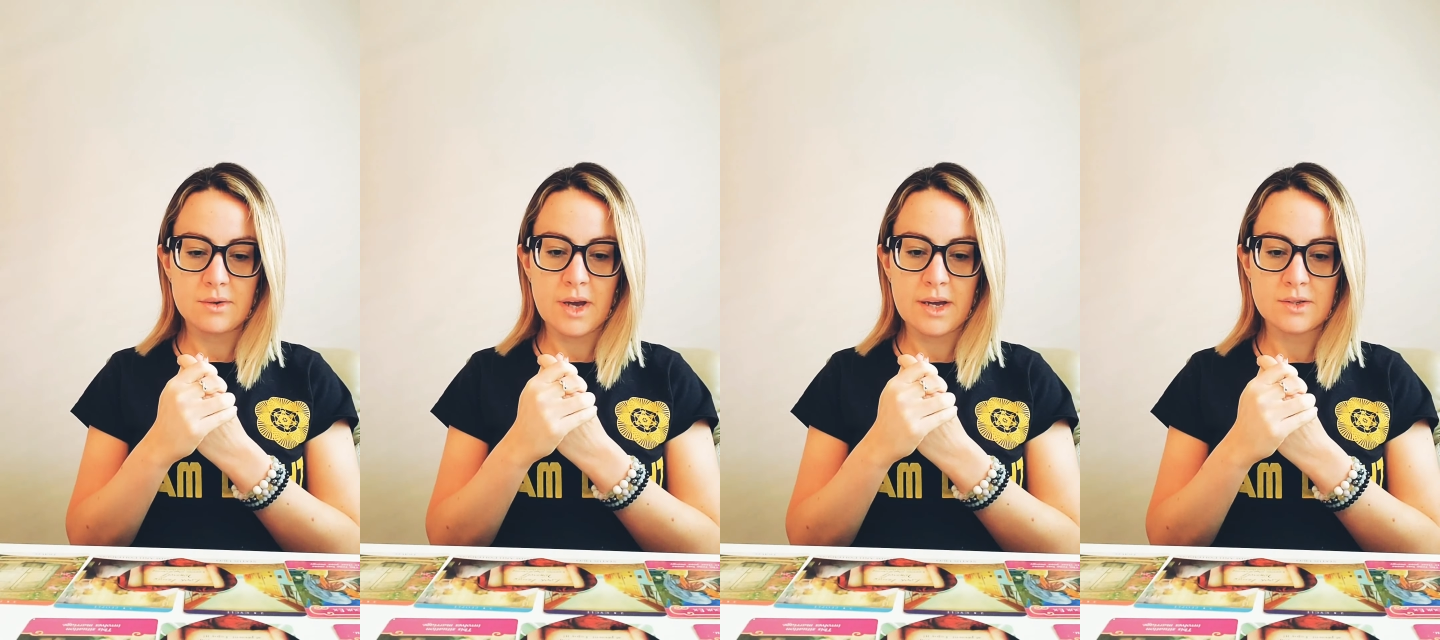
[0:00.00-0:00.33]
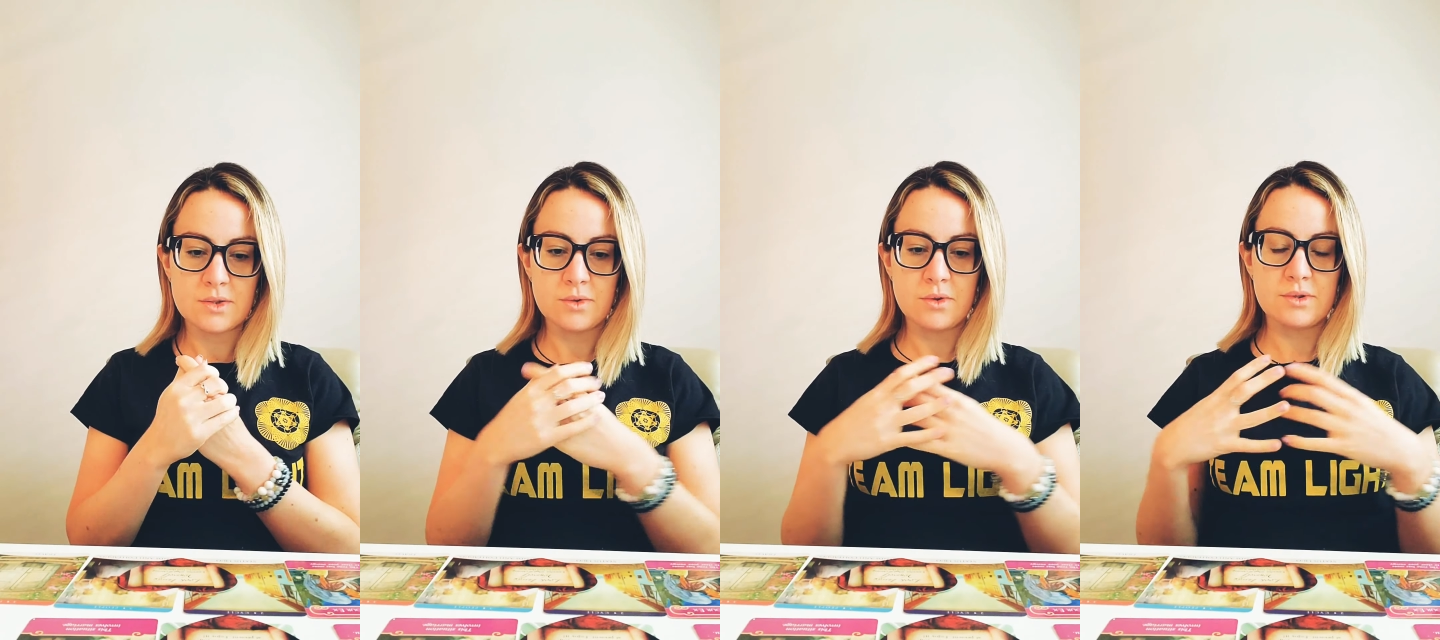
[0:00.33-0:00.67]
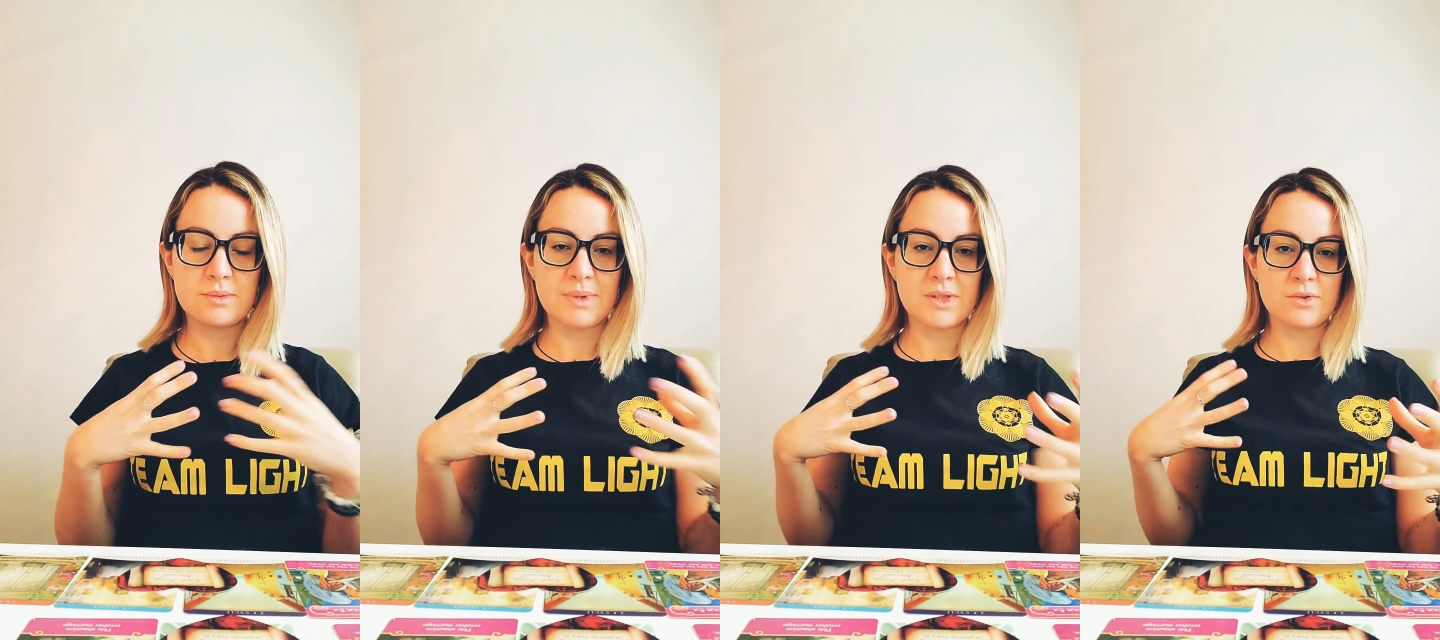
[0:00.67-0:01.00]
Okay, so
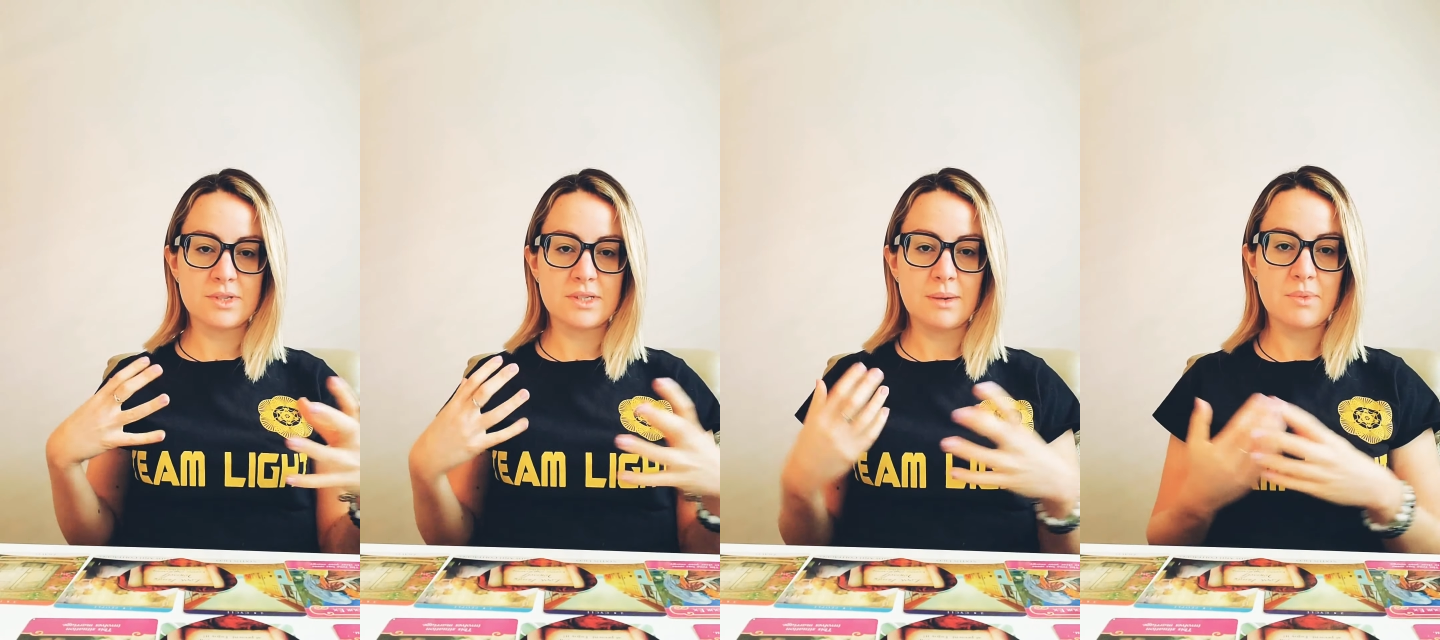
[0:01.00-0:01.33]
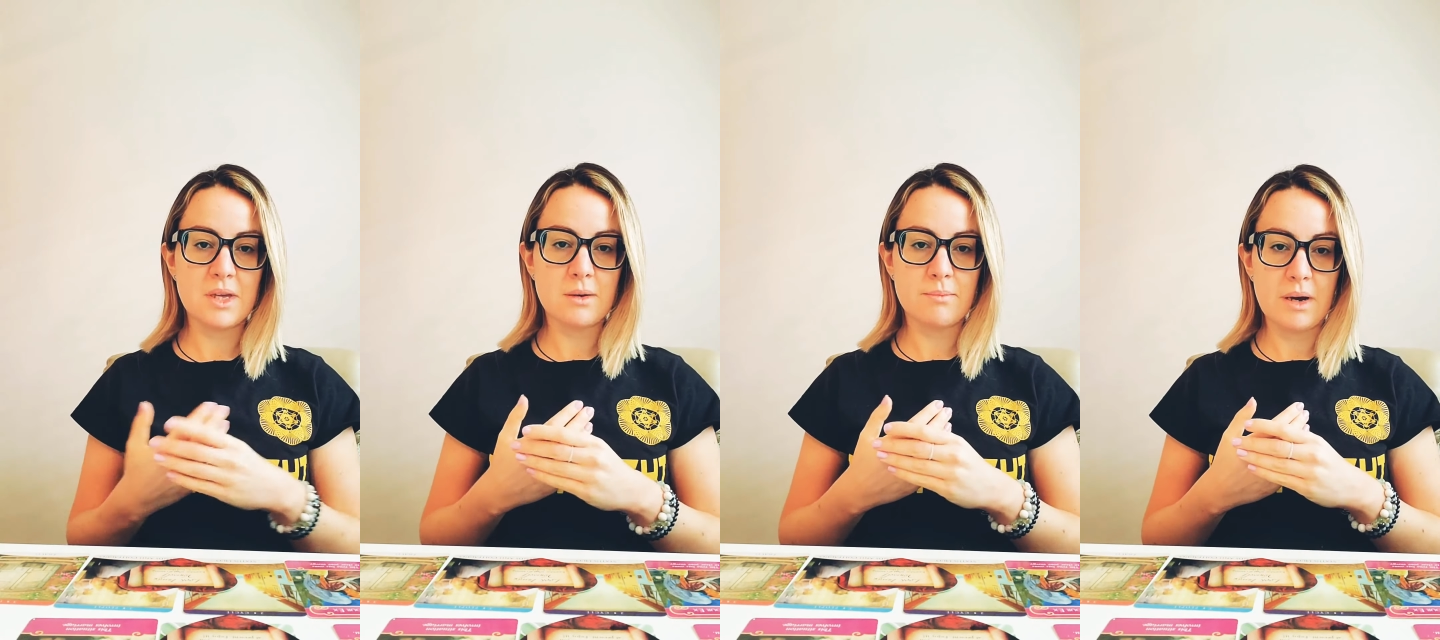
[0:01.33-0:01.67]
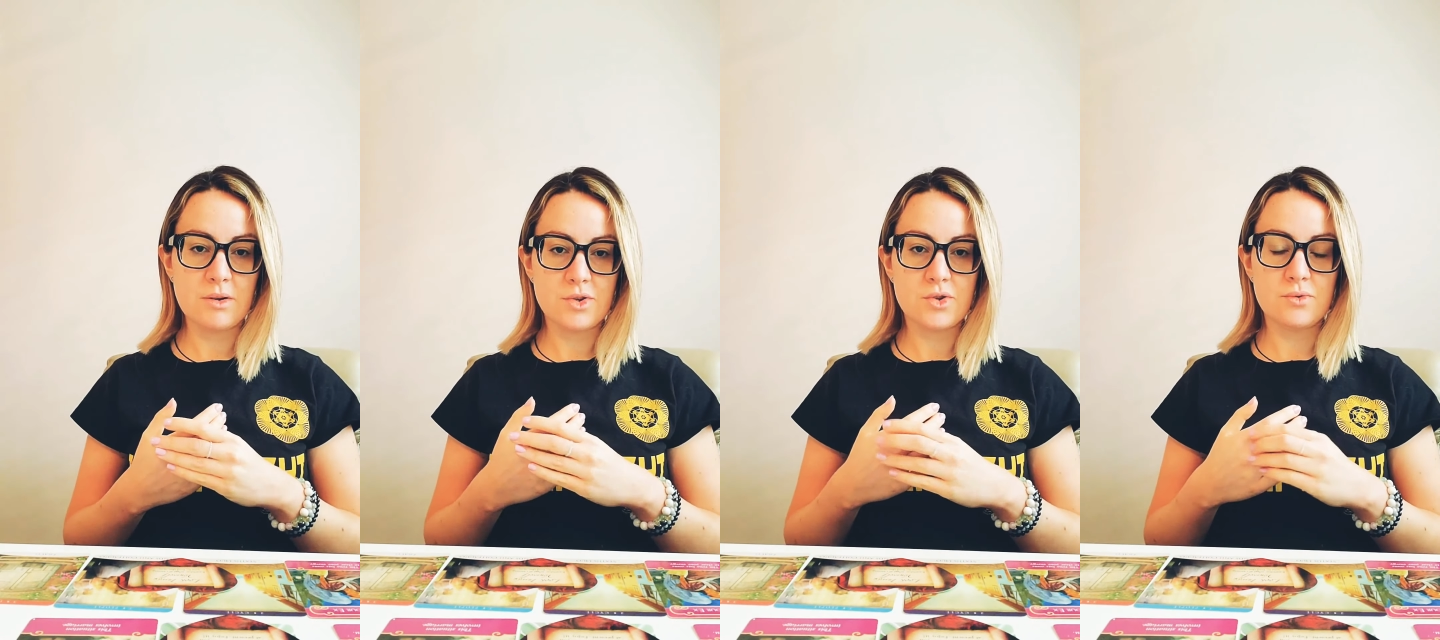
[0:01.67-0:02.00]
there's something
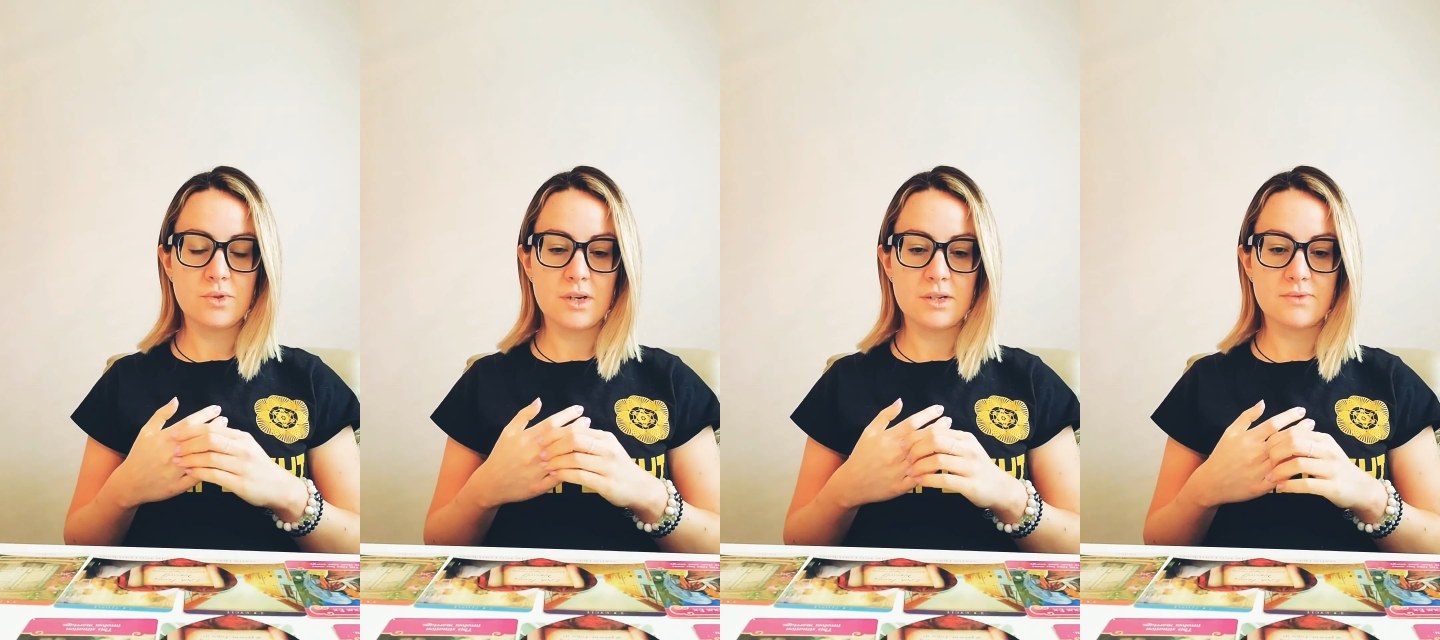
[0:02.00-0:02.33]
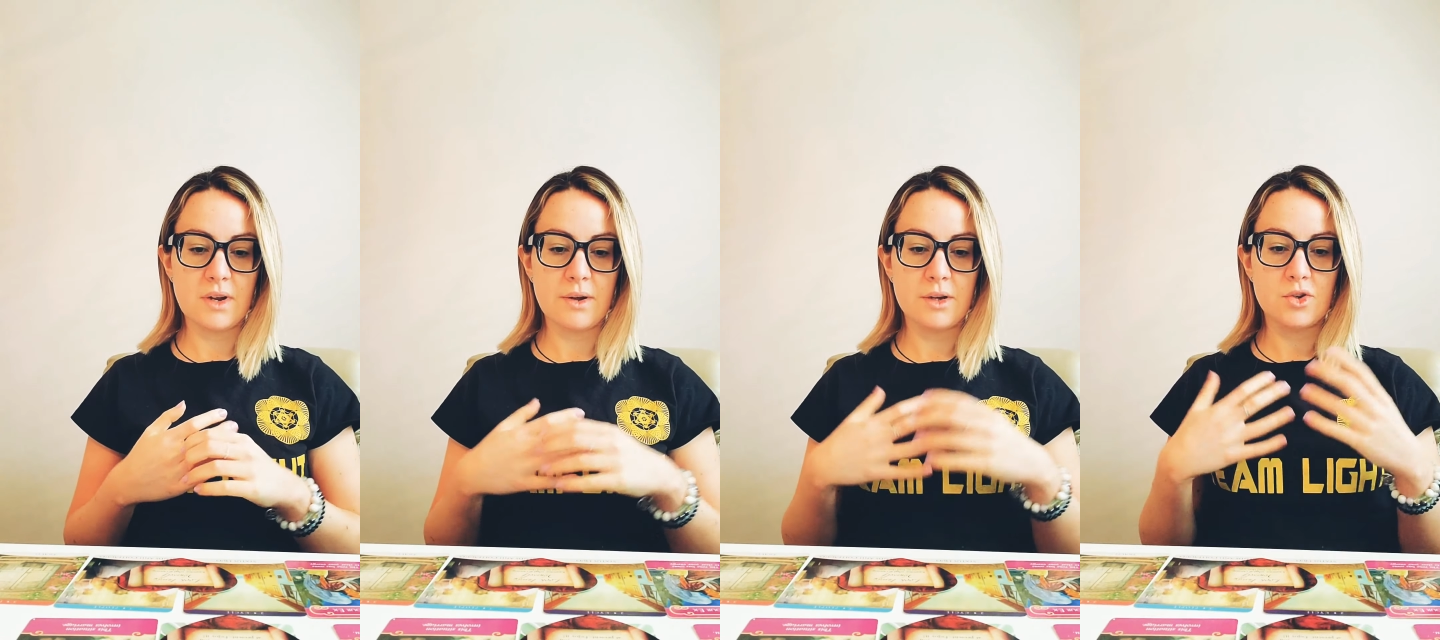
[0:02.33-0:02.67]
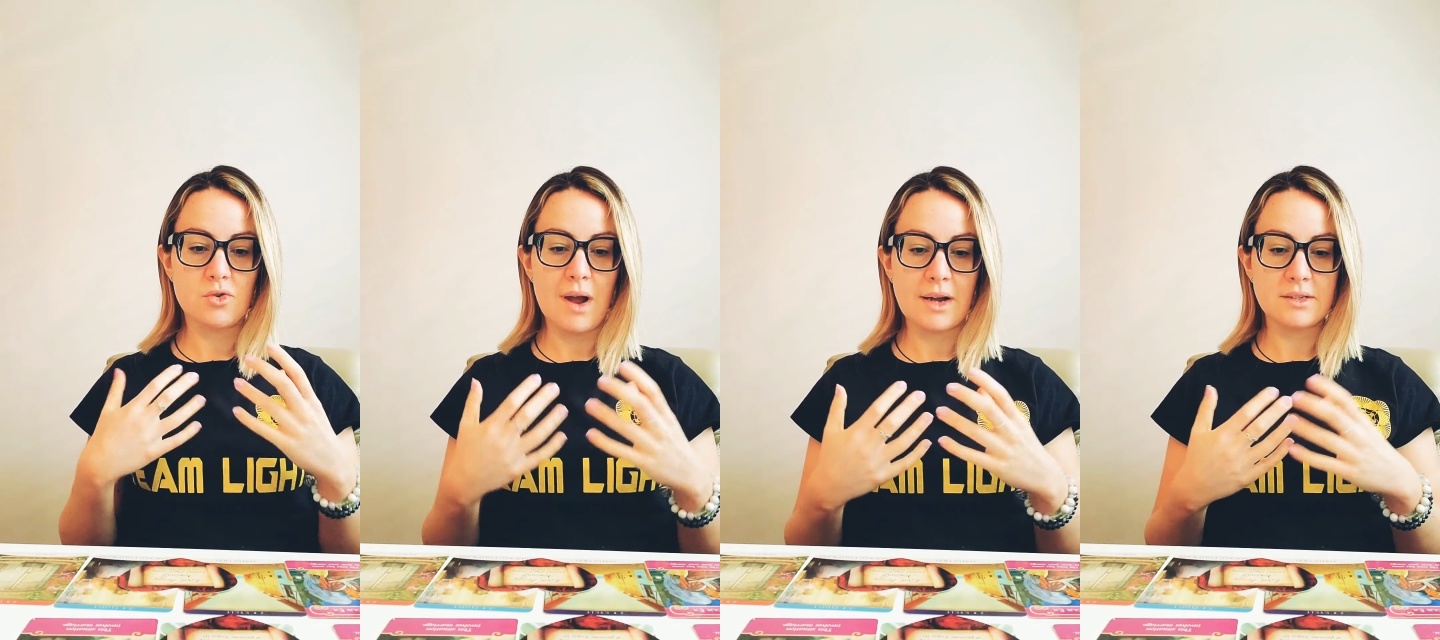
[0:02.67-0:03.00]
about you that is very
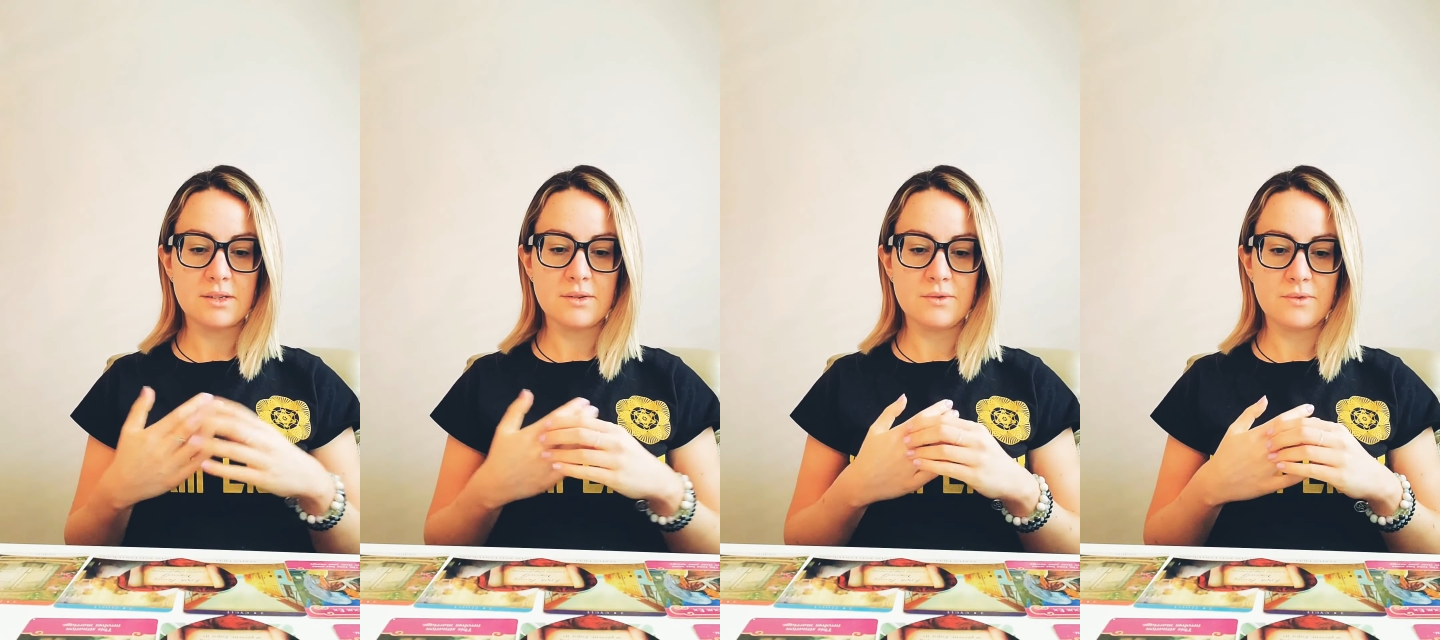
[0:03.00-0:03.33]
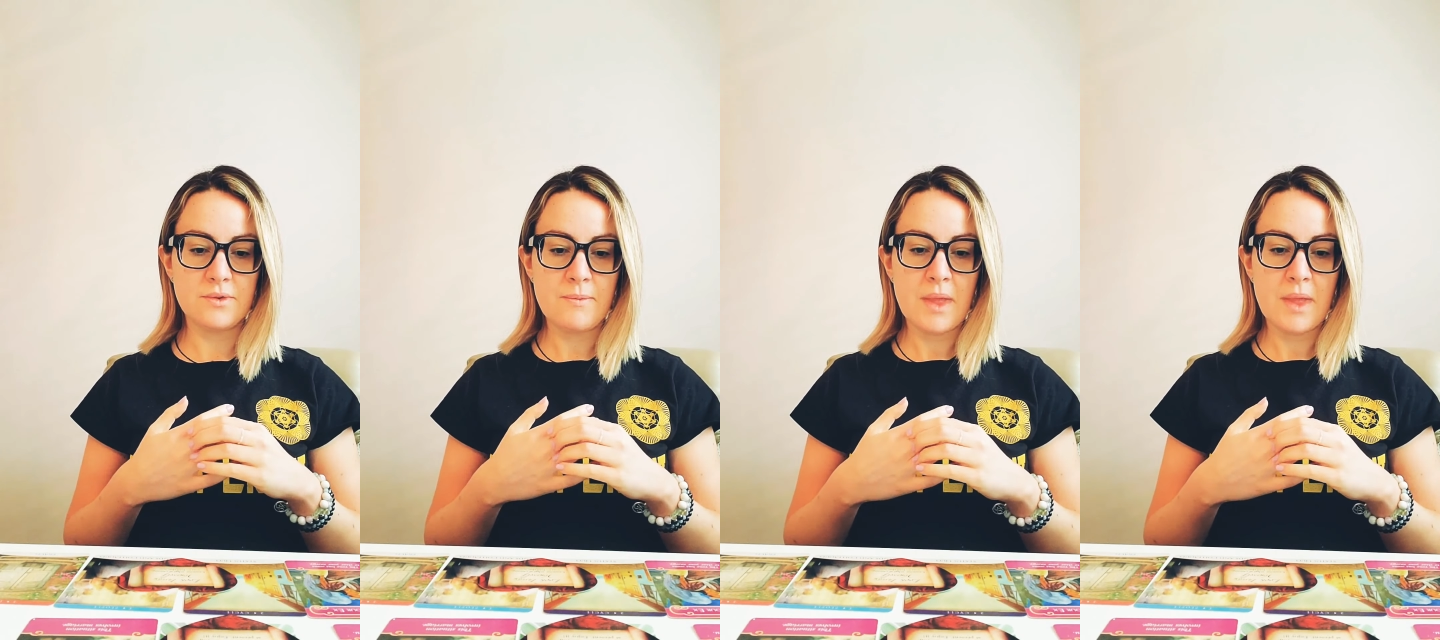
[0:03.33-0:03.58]
attractive,